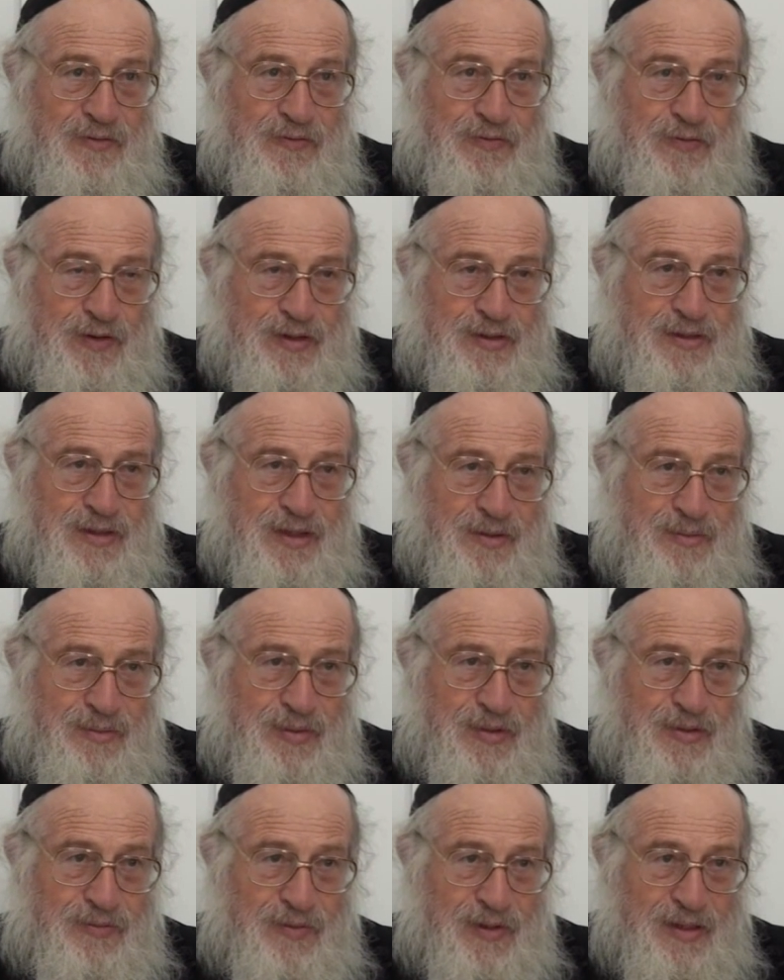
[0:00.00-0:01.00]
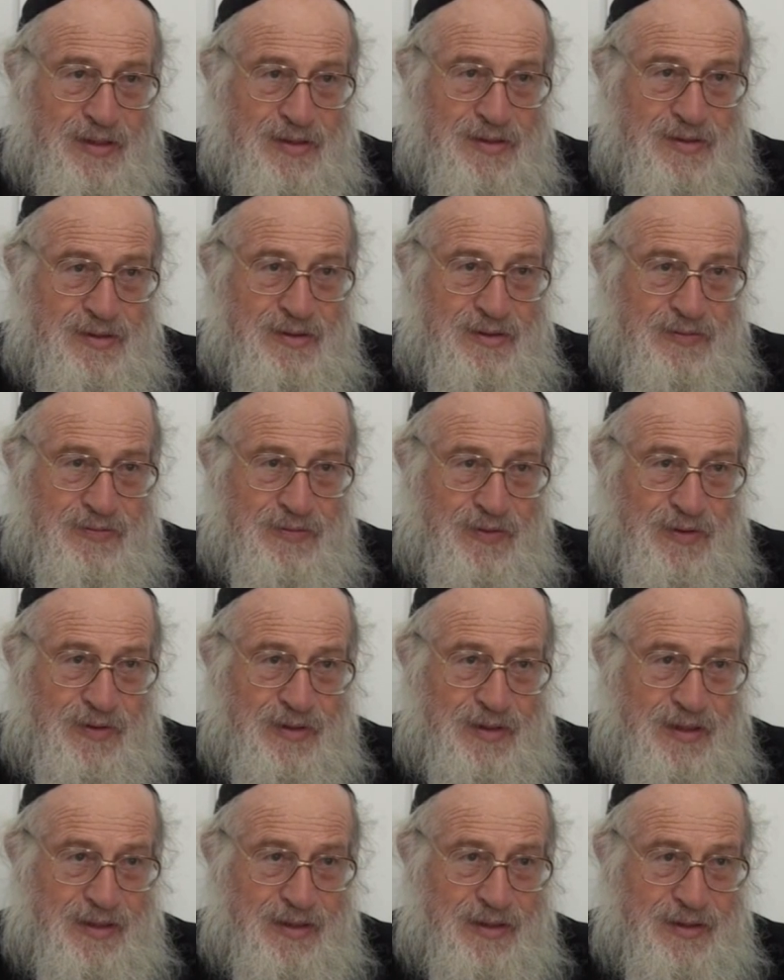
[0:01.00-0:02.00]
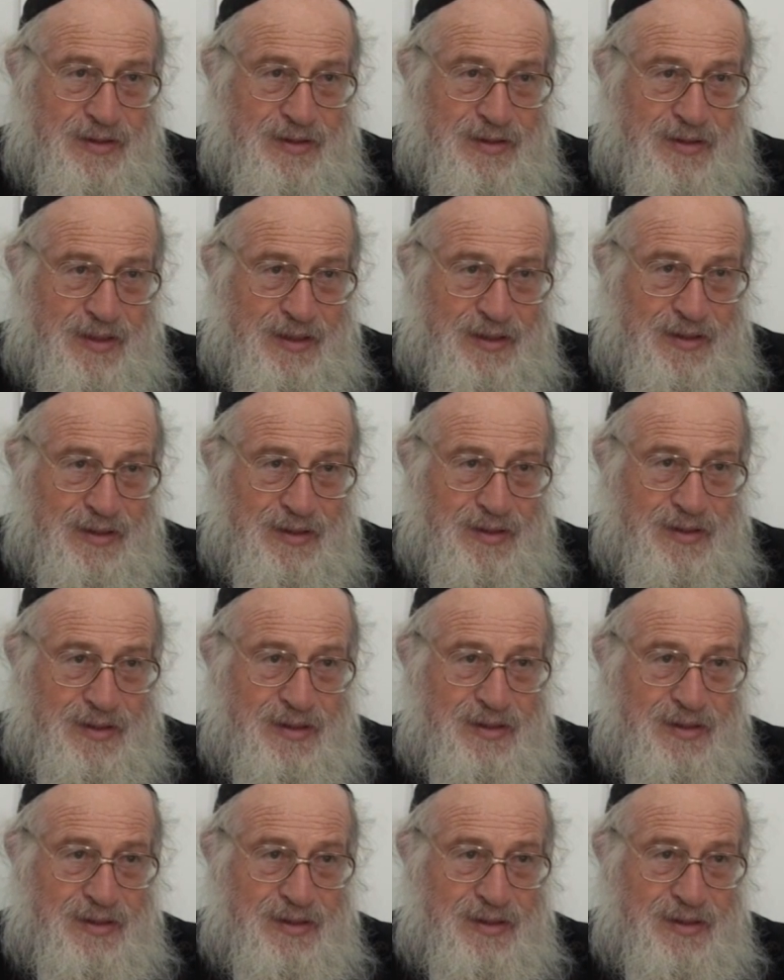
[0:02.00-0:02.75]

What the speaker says: The first temple was 410.